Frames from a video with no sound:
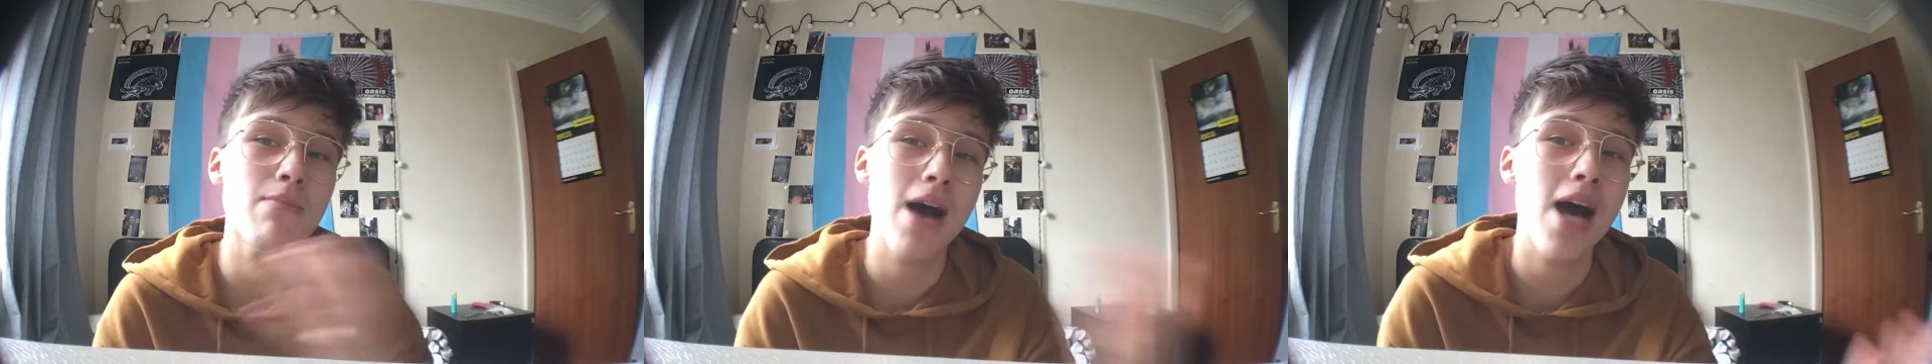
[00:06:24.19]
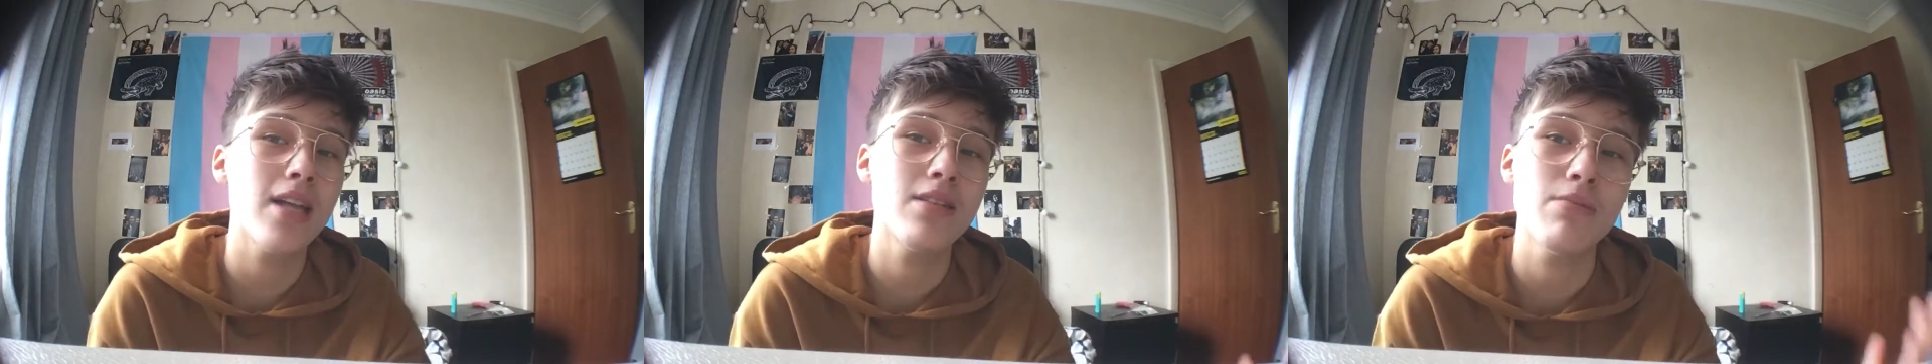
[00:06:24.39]

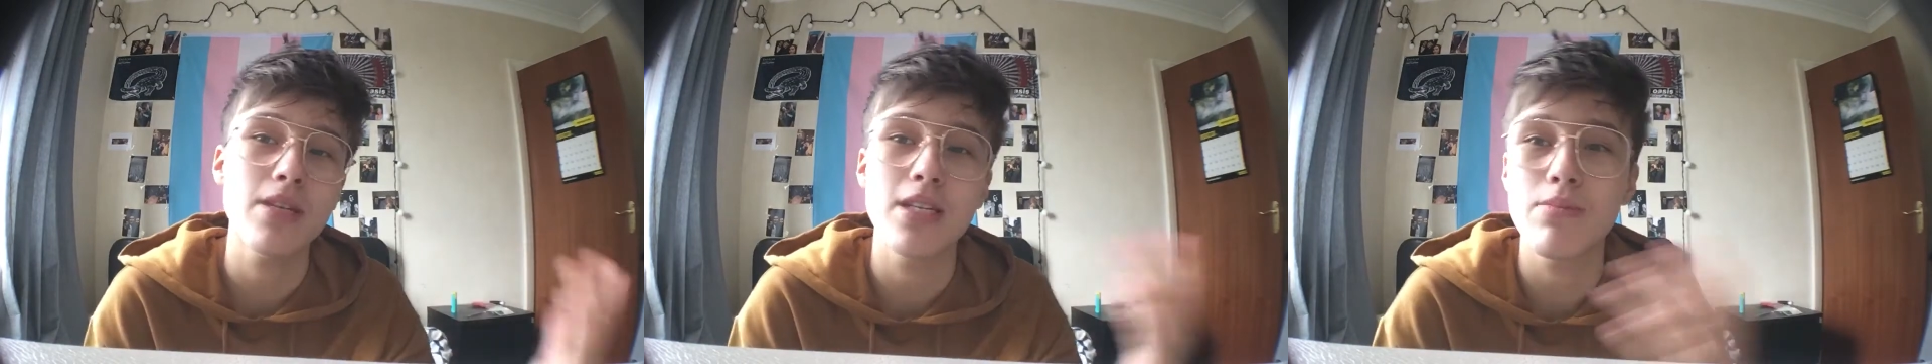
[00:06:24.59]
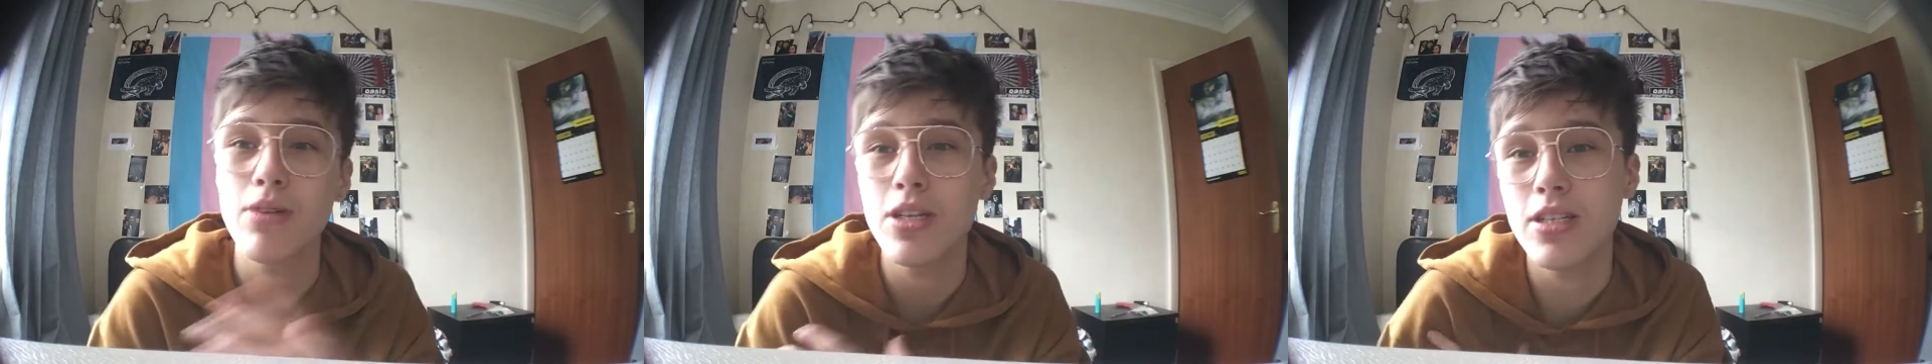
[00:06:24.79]
matter to me
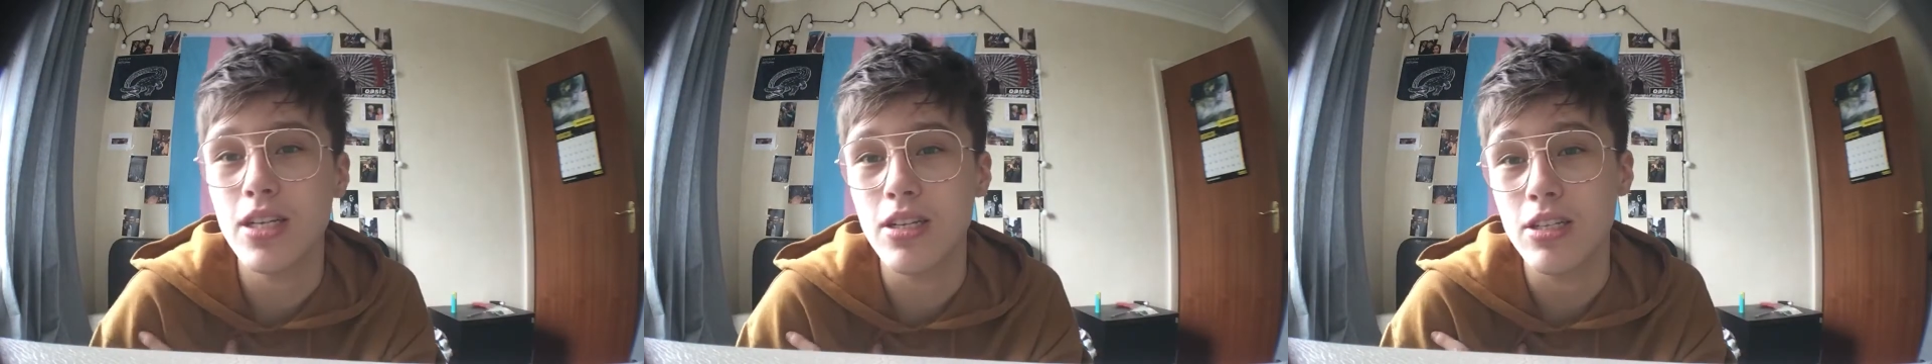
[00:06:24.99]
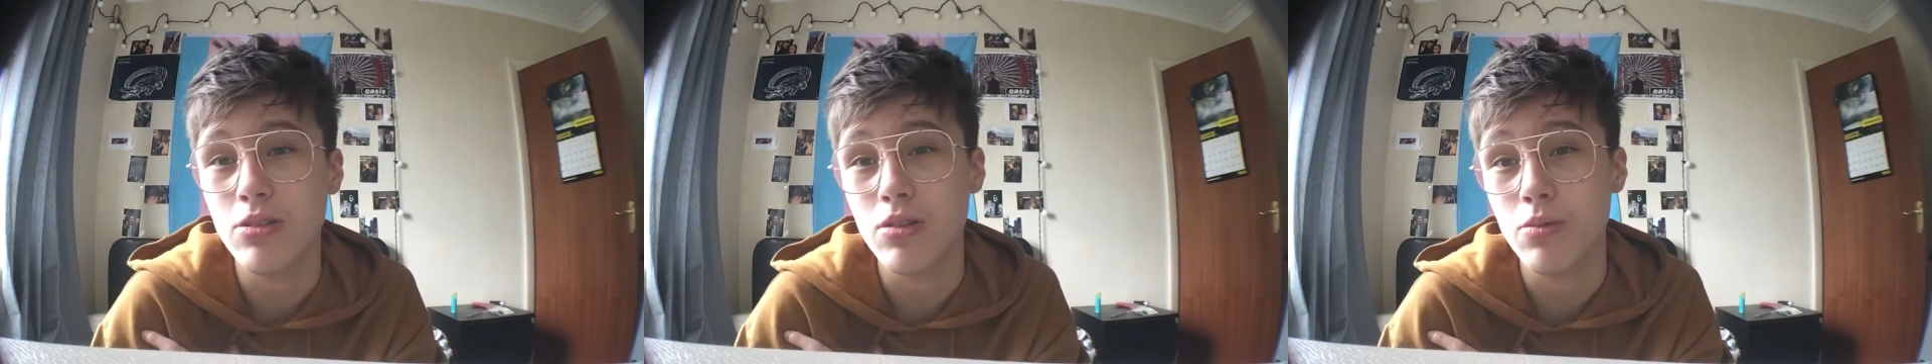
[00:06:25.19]
as much as it
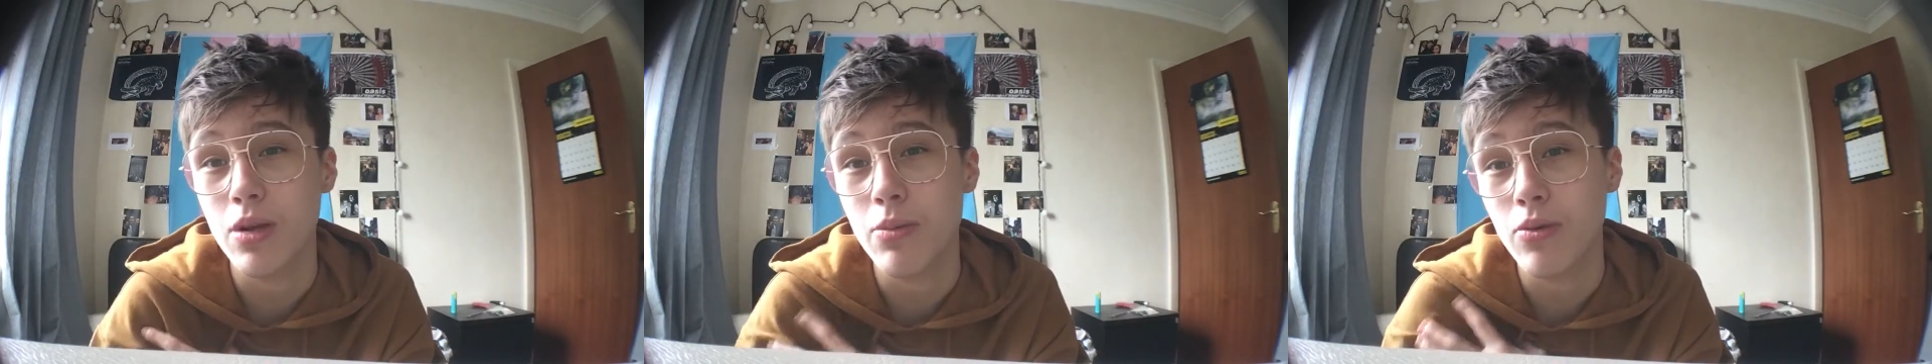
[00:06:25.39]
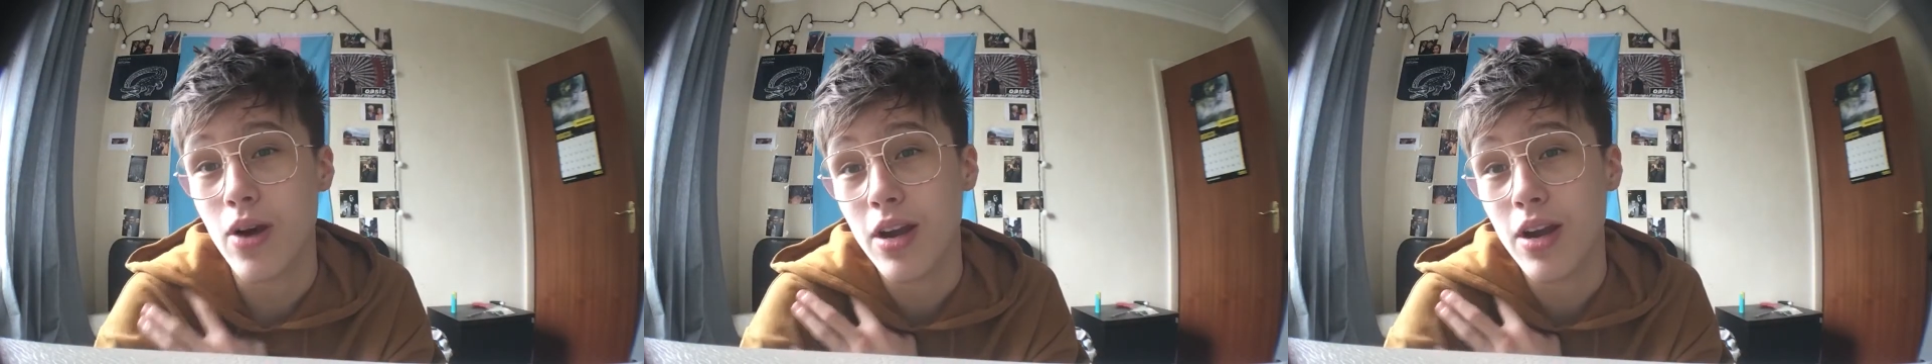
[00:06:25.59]
does to other people.